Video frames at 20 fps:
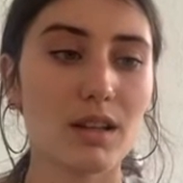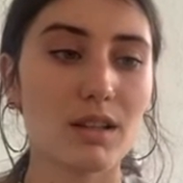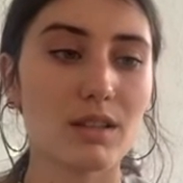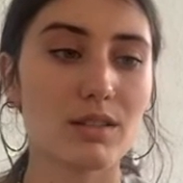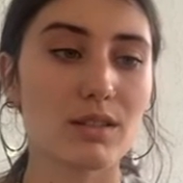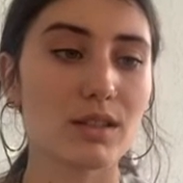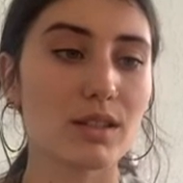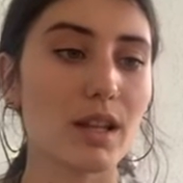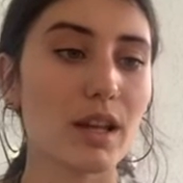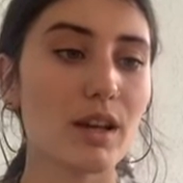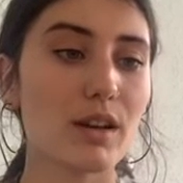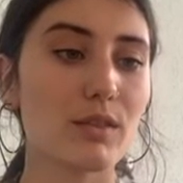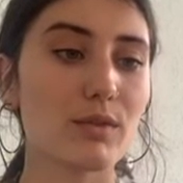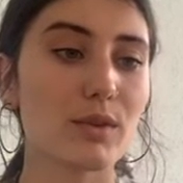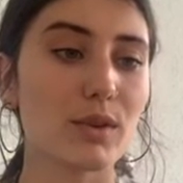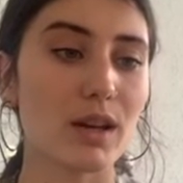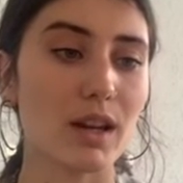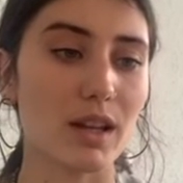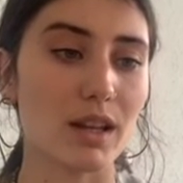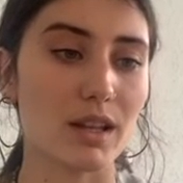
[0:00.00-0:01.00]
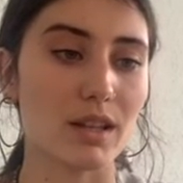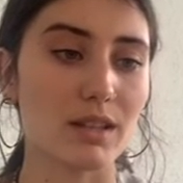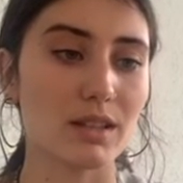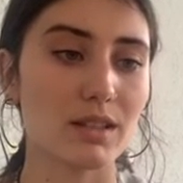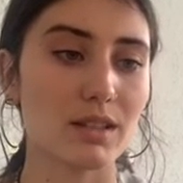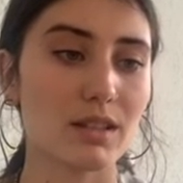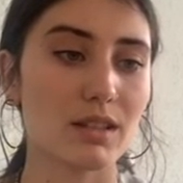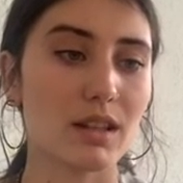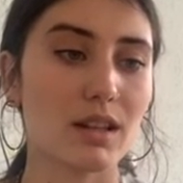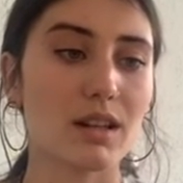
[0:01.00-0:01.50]
"To say of what
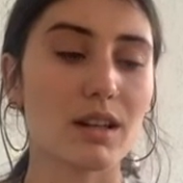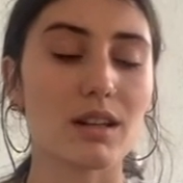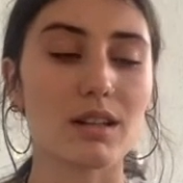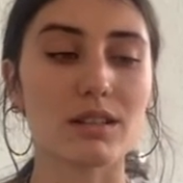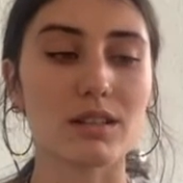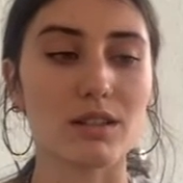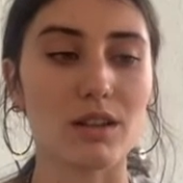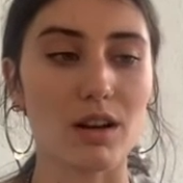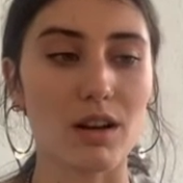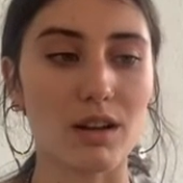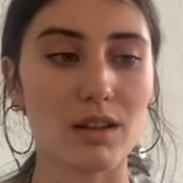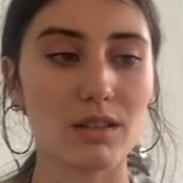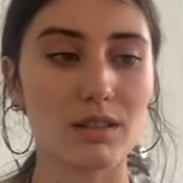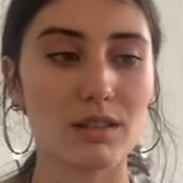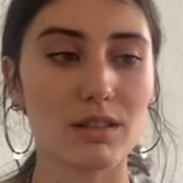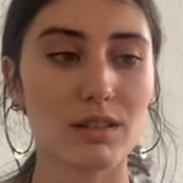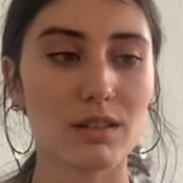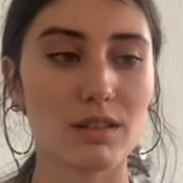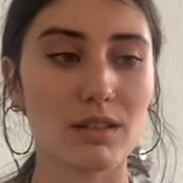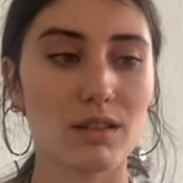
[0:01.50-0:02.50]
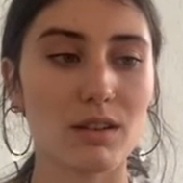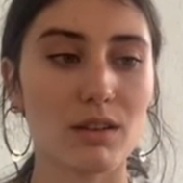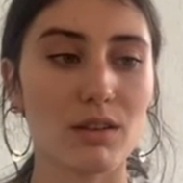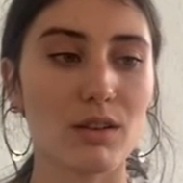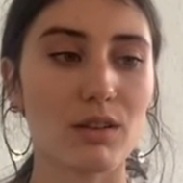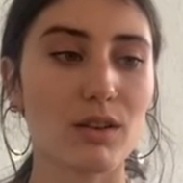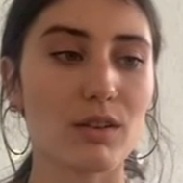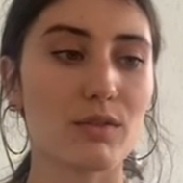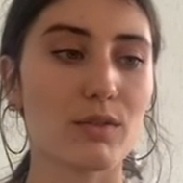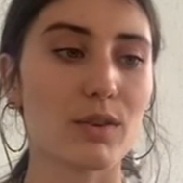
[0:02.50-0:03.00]
is that it is not,
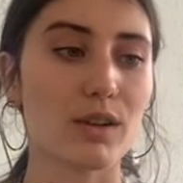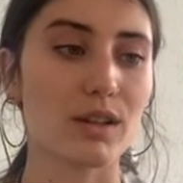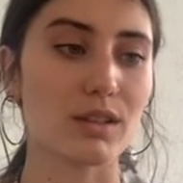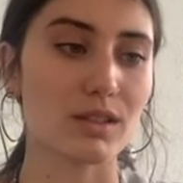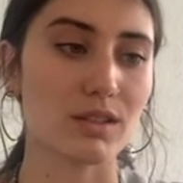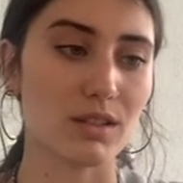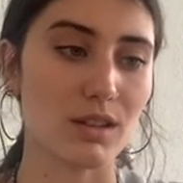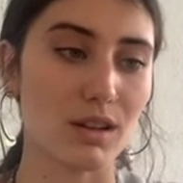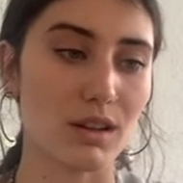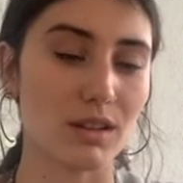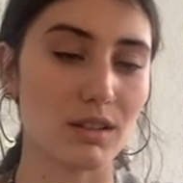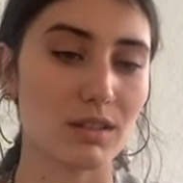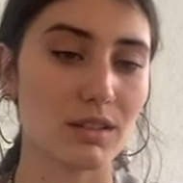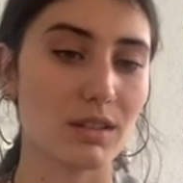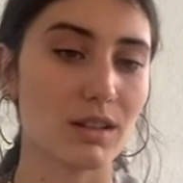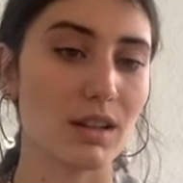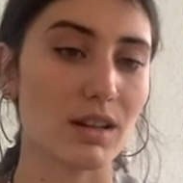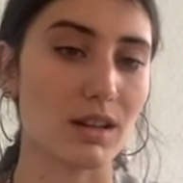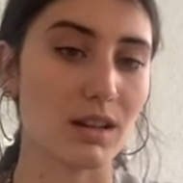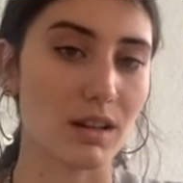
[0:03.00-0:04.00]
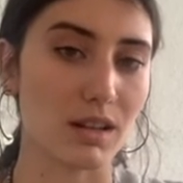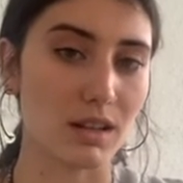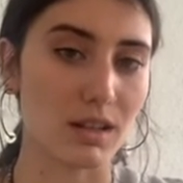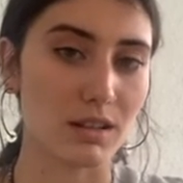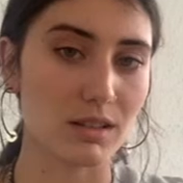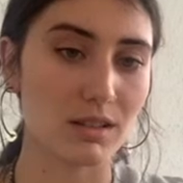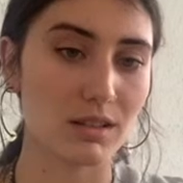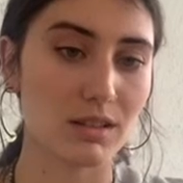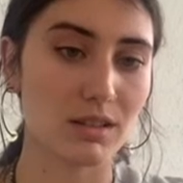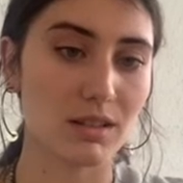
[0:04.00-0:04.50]
or of what is not that it
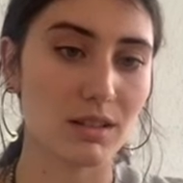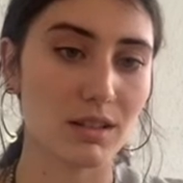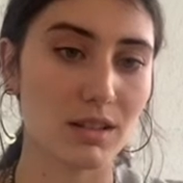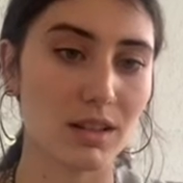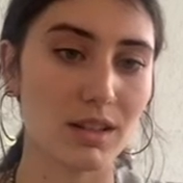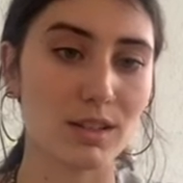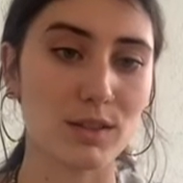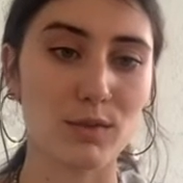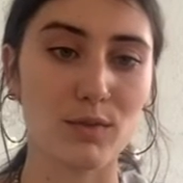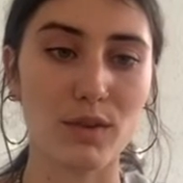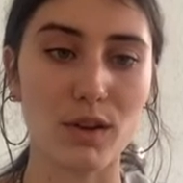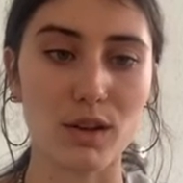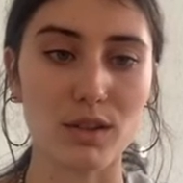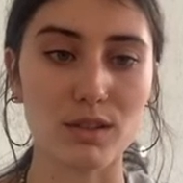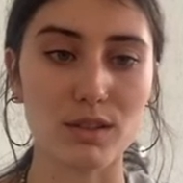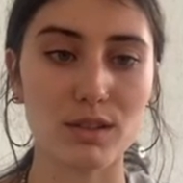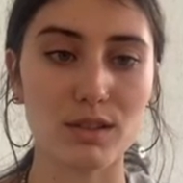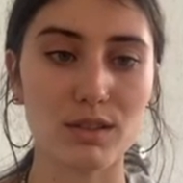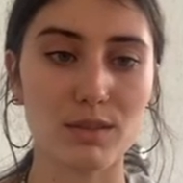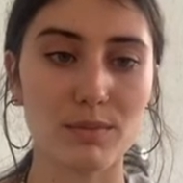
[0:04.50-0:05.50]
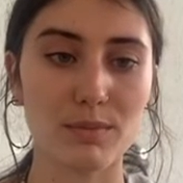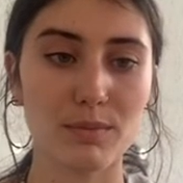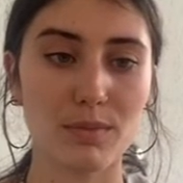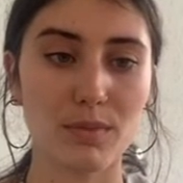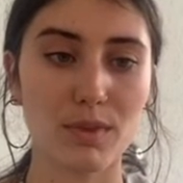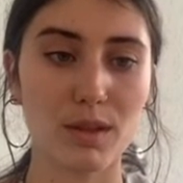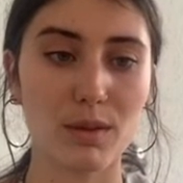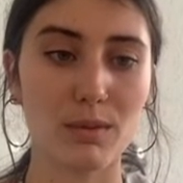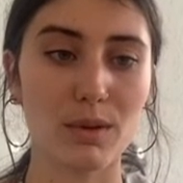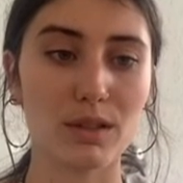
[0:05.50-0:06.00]
is false,
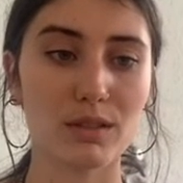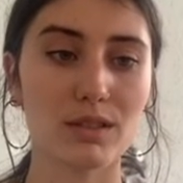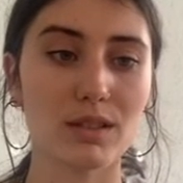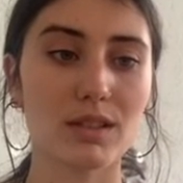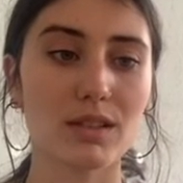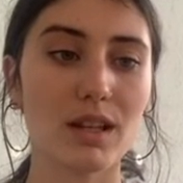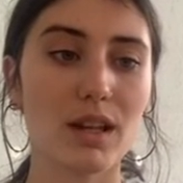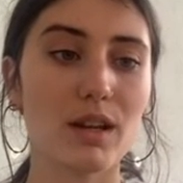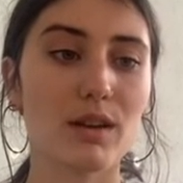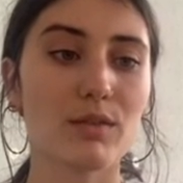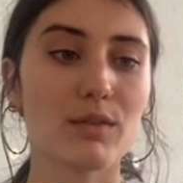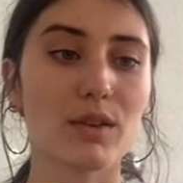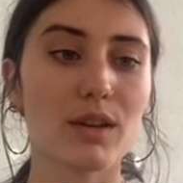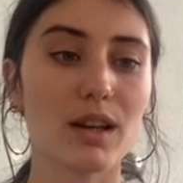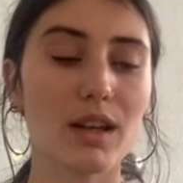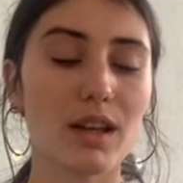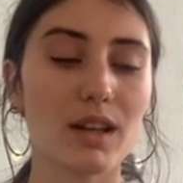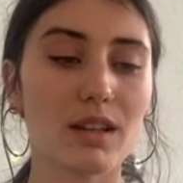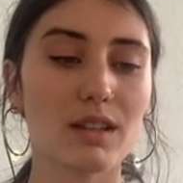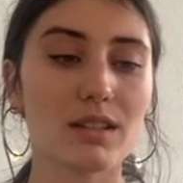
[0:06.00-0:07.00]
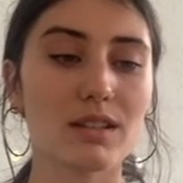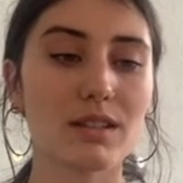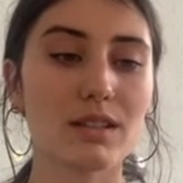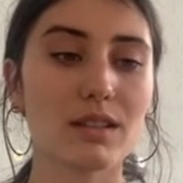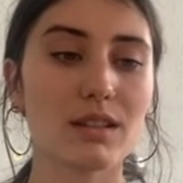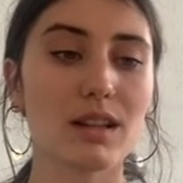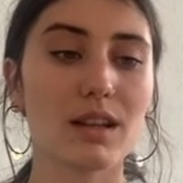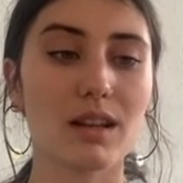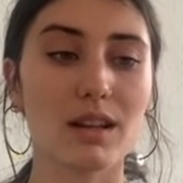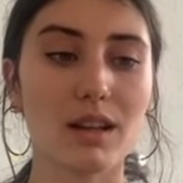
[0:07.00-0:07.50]
while to say of what is
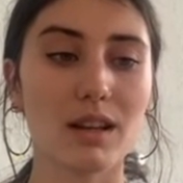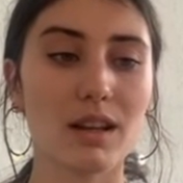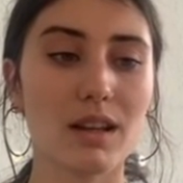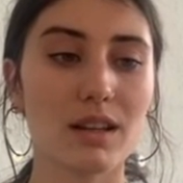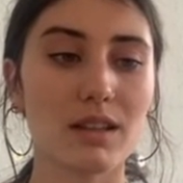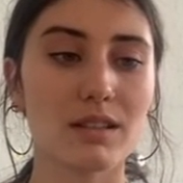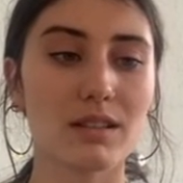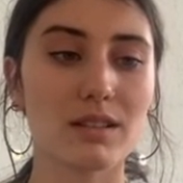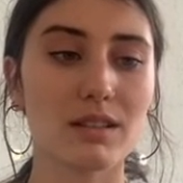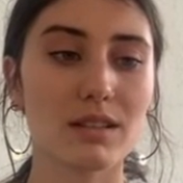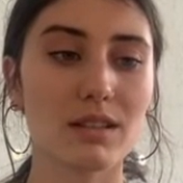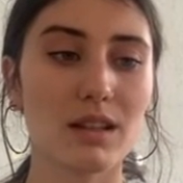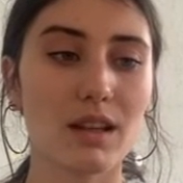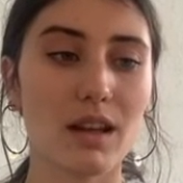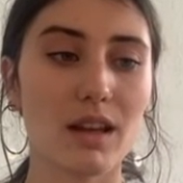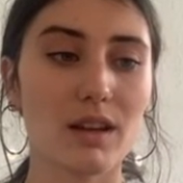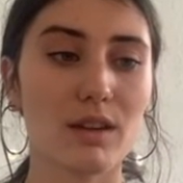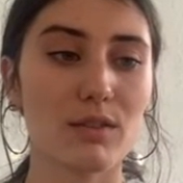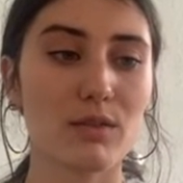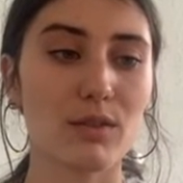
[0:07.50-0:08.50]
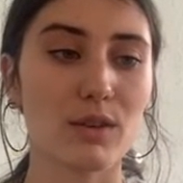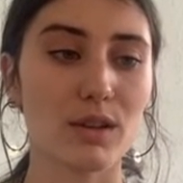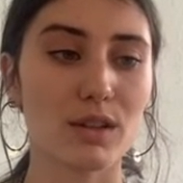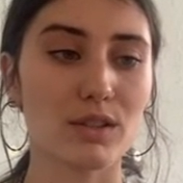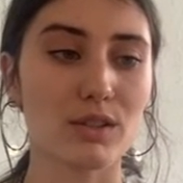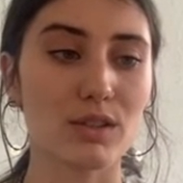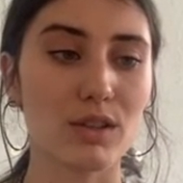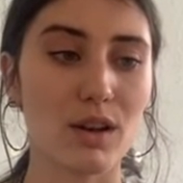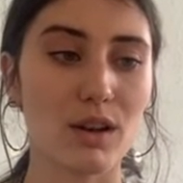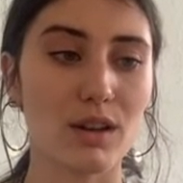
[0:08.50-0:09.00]
that it is, and of what
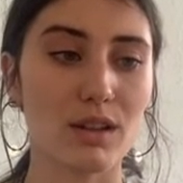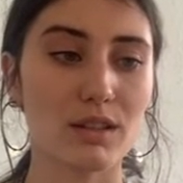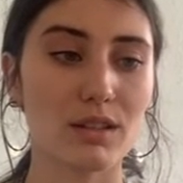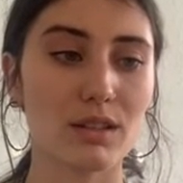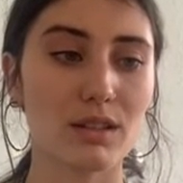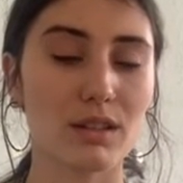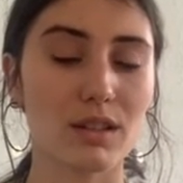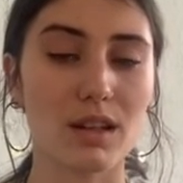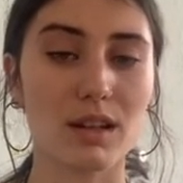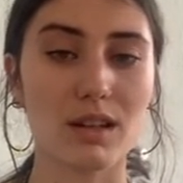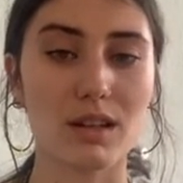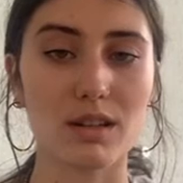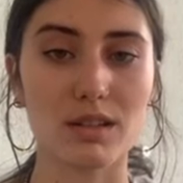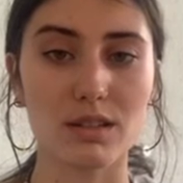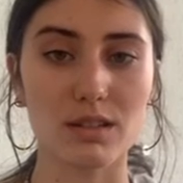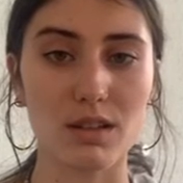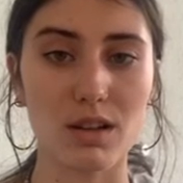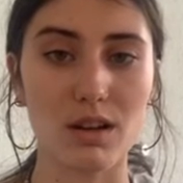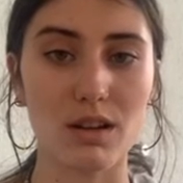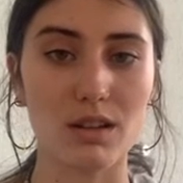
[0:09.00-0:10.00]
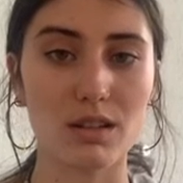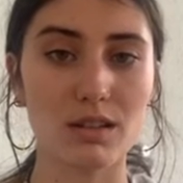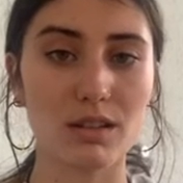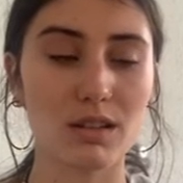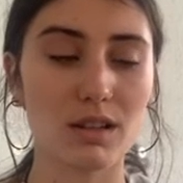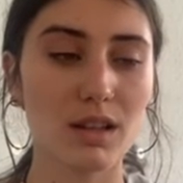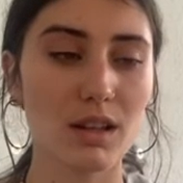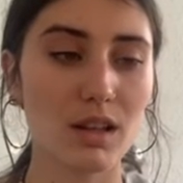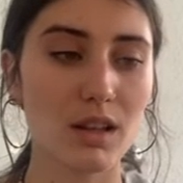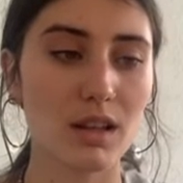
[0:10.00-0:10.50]
is not that it is not,
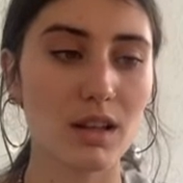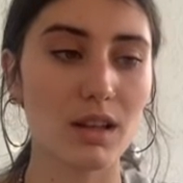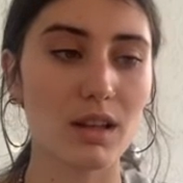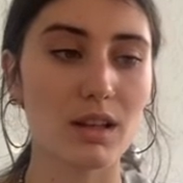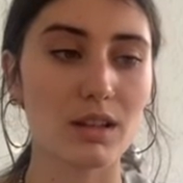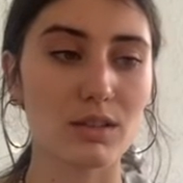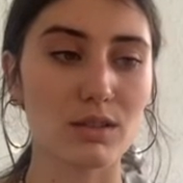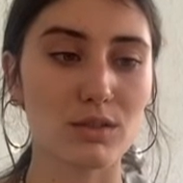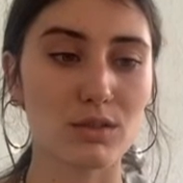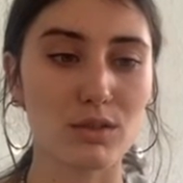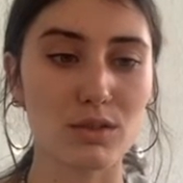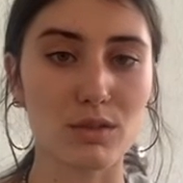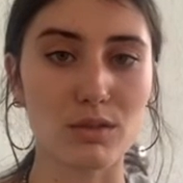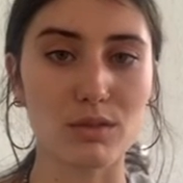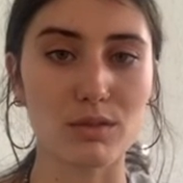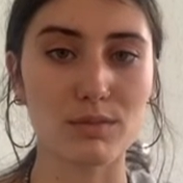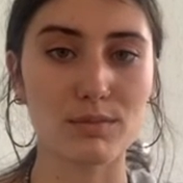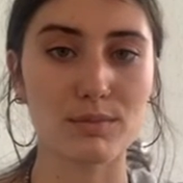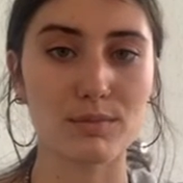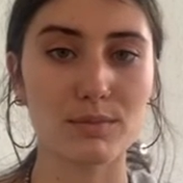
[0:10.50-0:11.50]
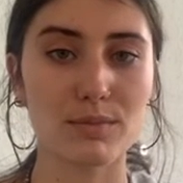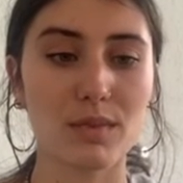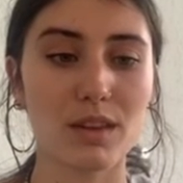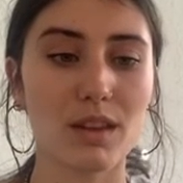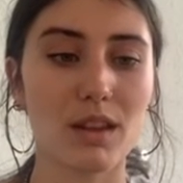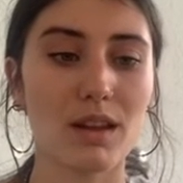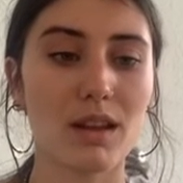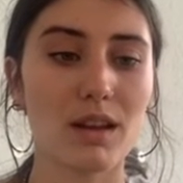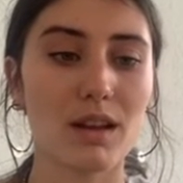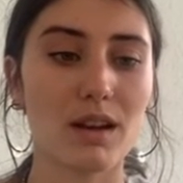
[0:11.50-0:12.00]
is true,"
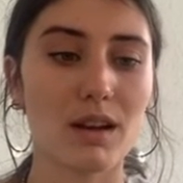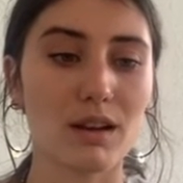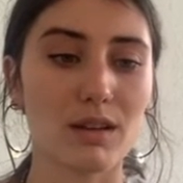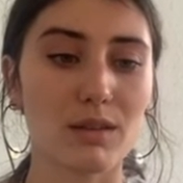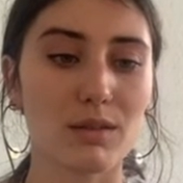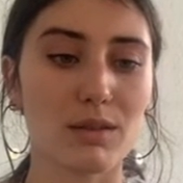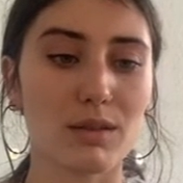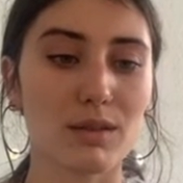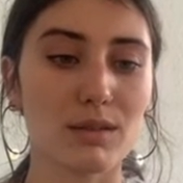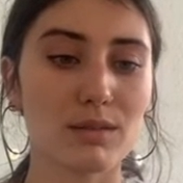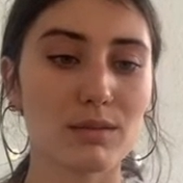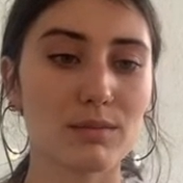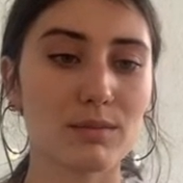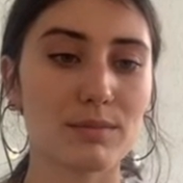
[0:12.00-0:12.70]
unquote.